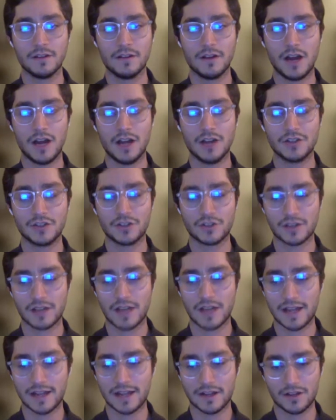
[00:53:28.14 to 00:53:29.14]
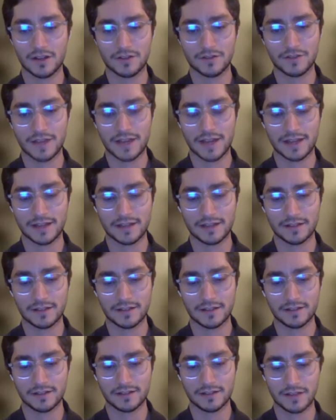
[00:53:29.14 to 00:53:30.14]
Underlying all of that,
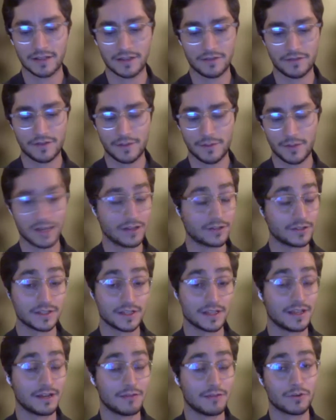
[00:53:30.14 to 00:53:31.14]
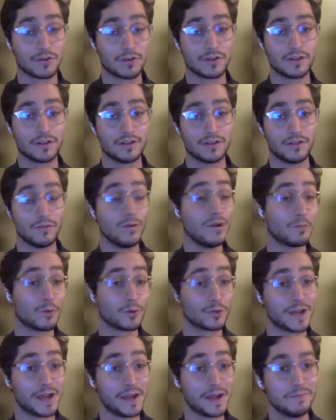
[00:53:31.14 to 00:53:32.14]
if I'm allowed to say that word one more
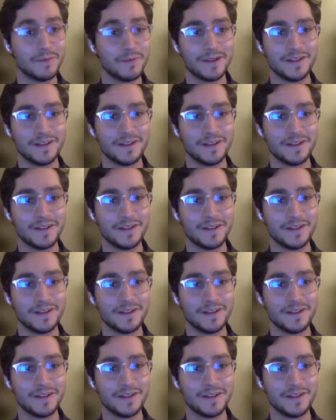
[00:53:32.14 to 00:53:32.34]
time,